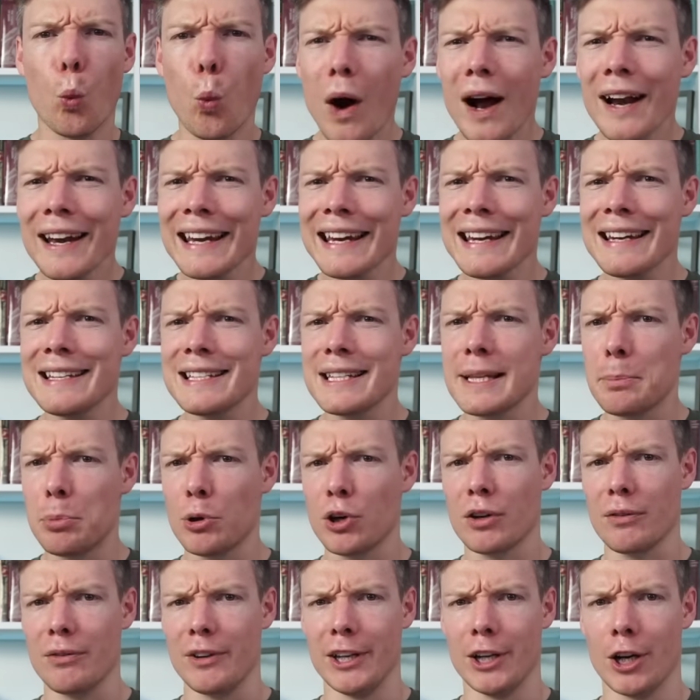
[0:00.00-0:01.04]
What is the
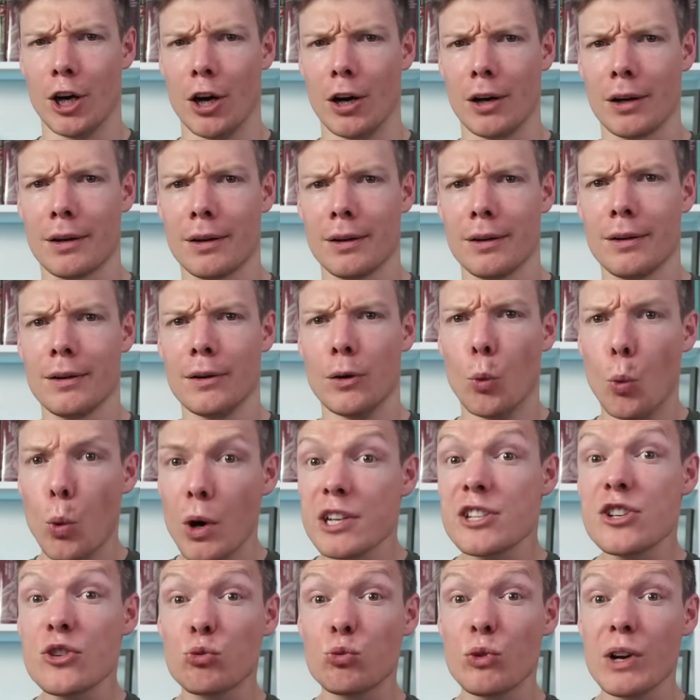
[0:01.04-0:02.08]
Book of Enoch?
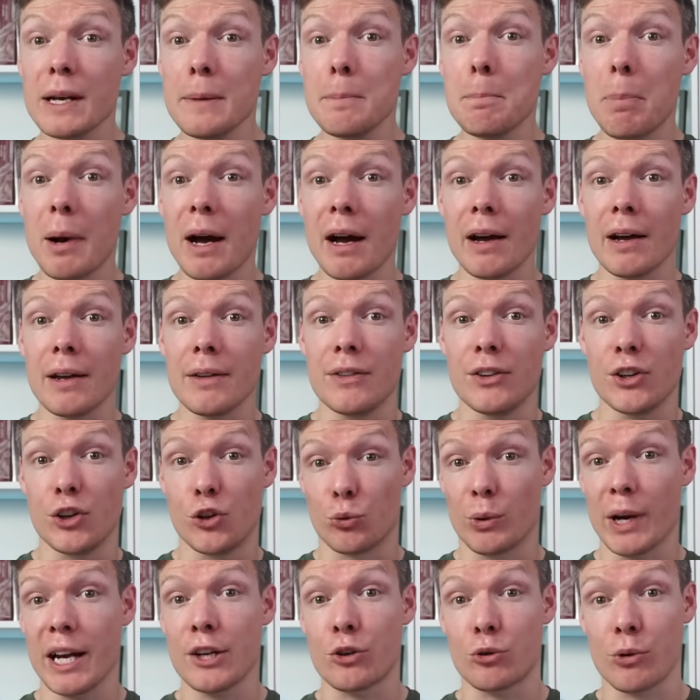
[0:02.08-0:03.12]
Was it written by the
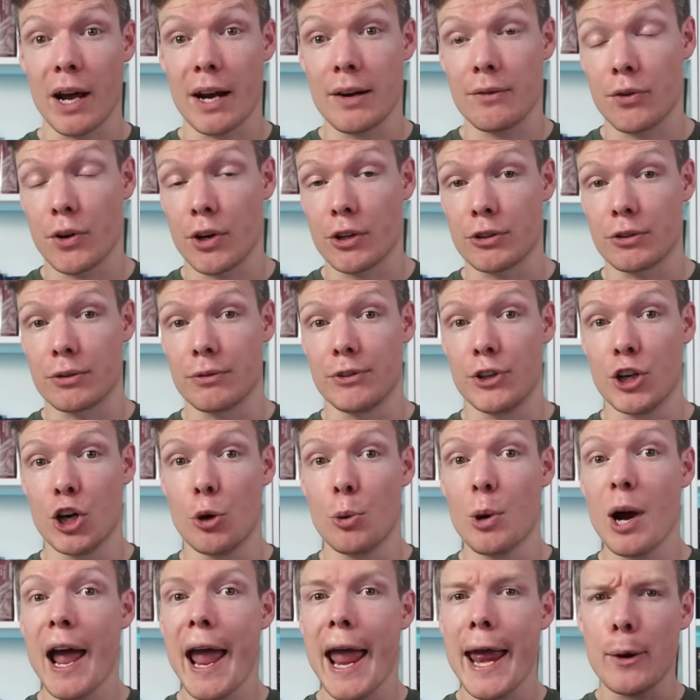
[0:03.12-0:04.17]
great grandfather of
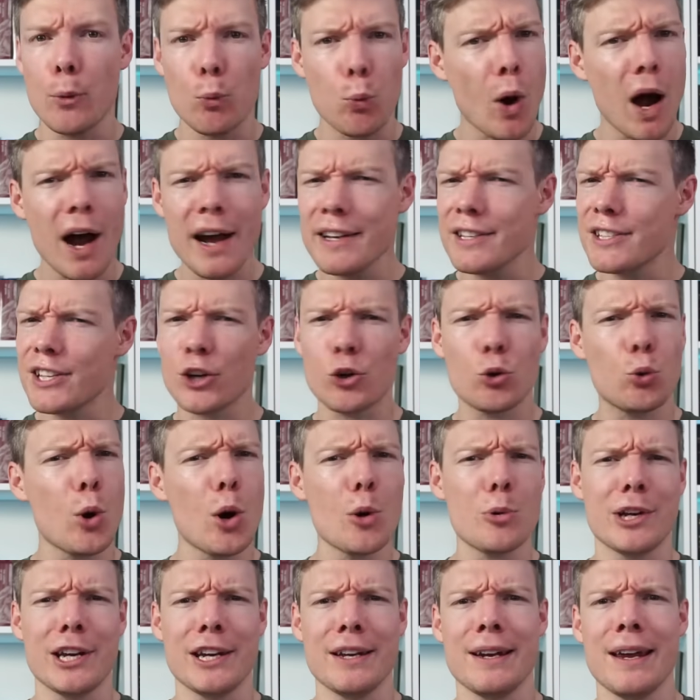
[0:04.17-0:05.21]
Noah, and why is it
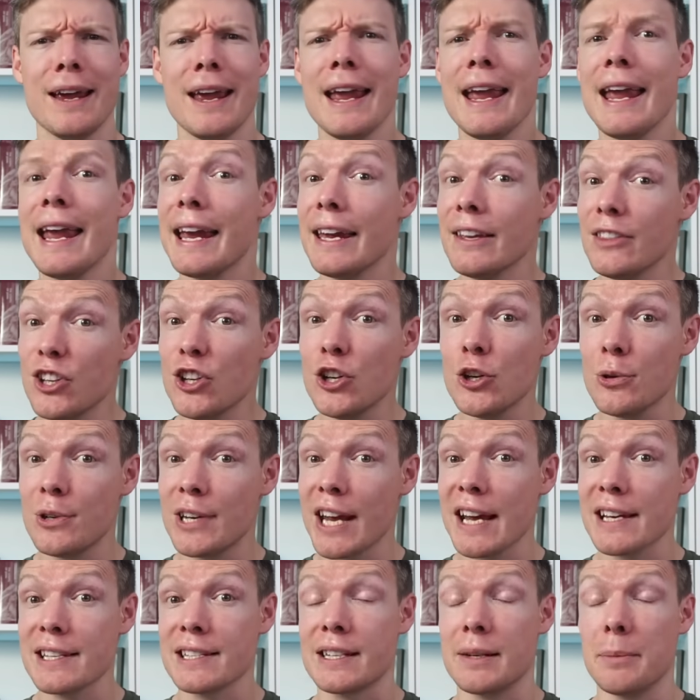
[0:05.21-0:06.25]
quoted in the New
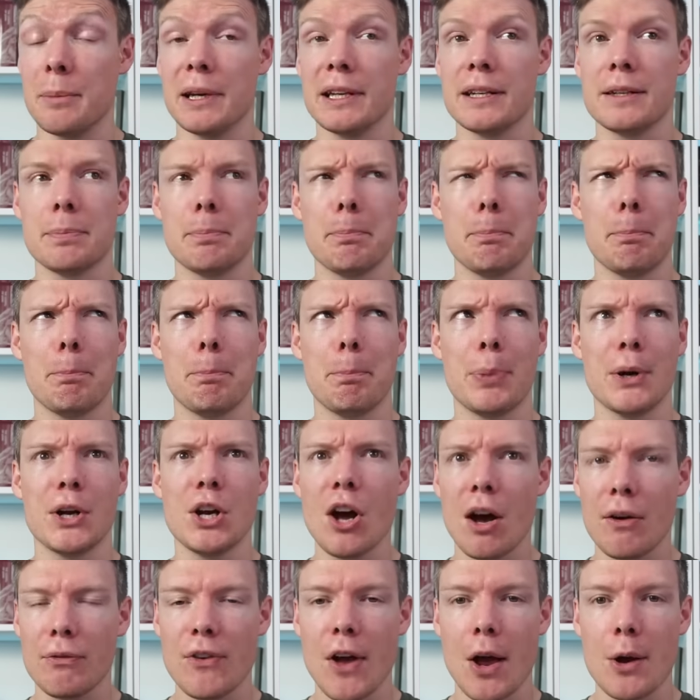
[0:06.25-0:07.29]
Testament but
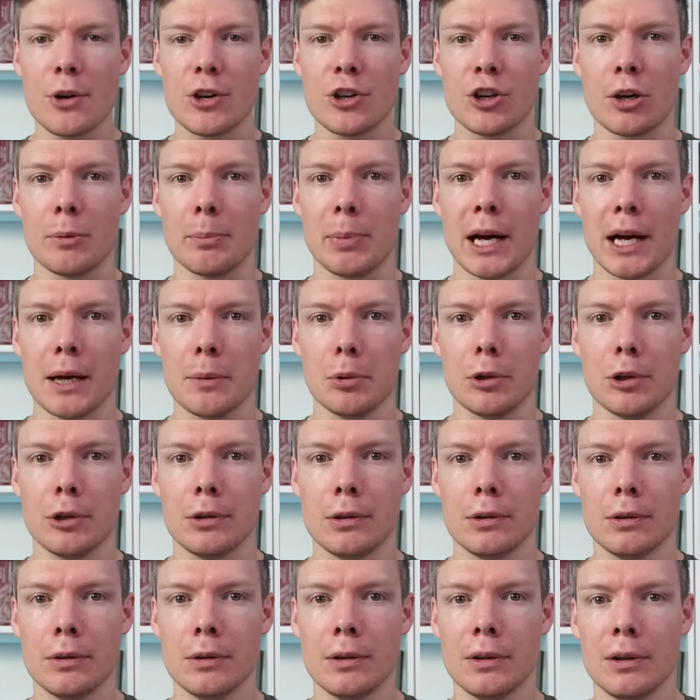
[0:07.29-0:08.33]
not found in our Bible?
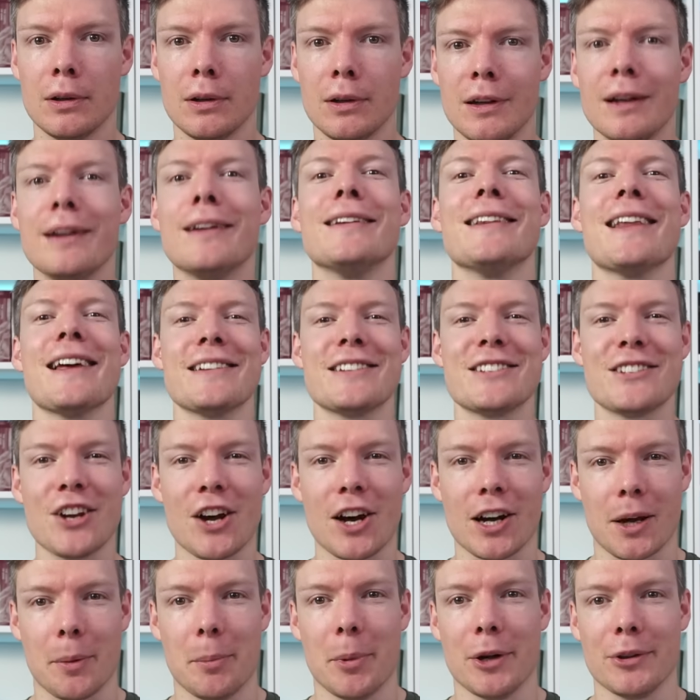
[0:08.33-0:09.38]
Let's
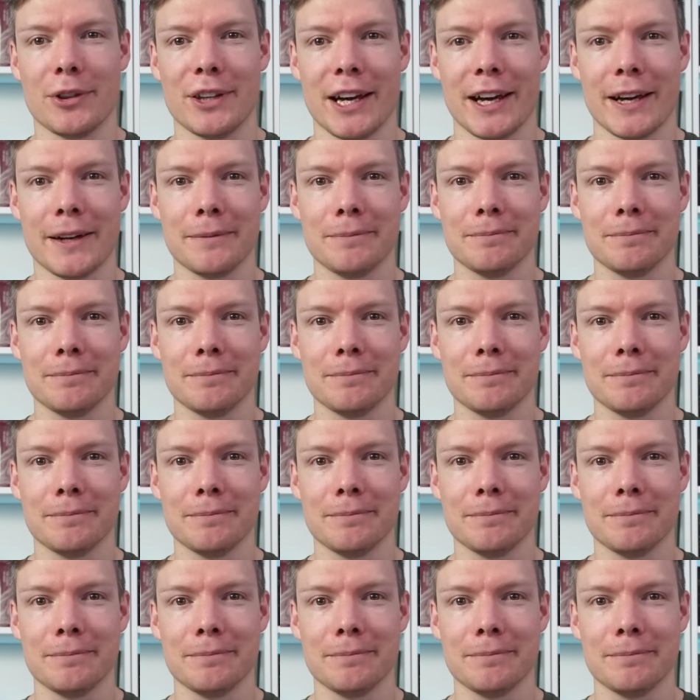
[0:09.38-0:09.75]
talk about that.